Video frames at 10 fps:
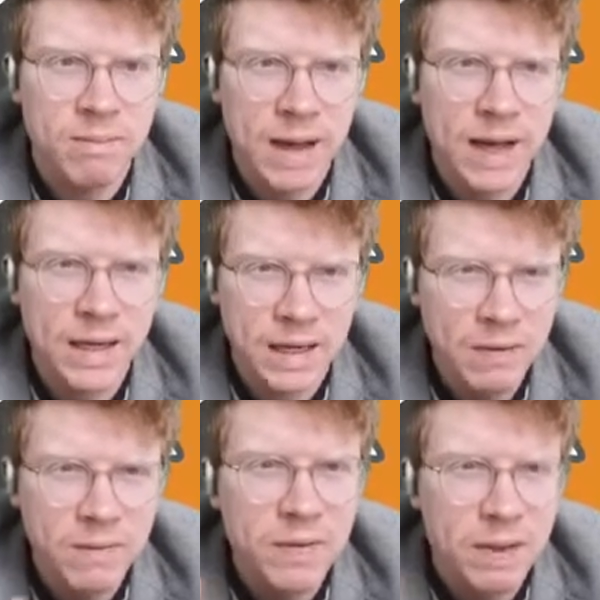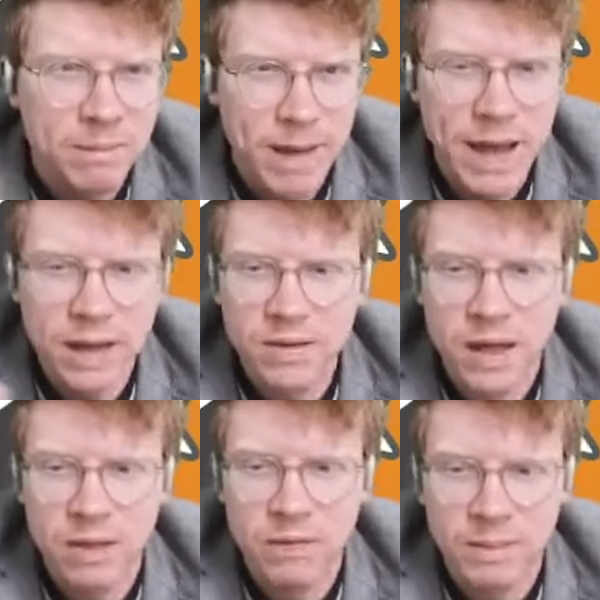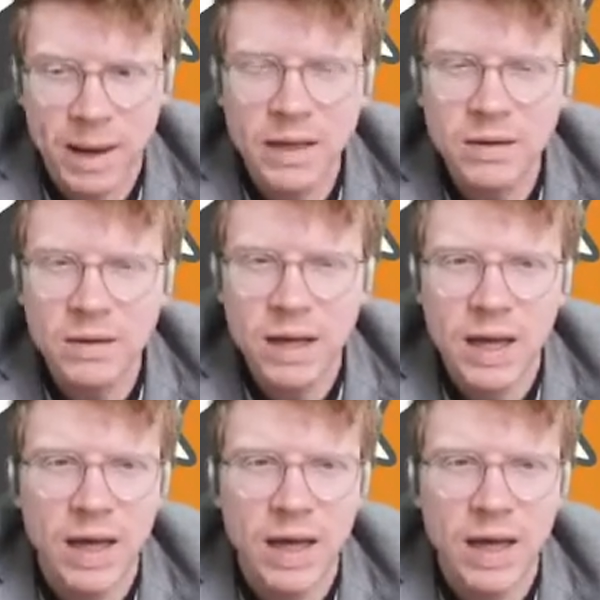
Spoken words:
Maglev, the mag stands for magnet,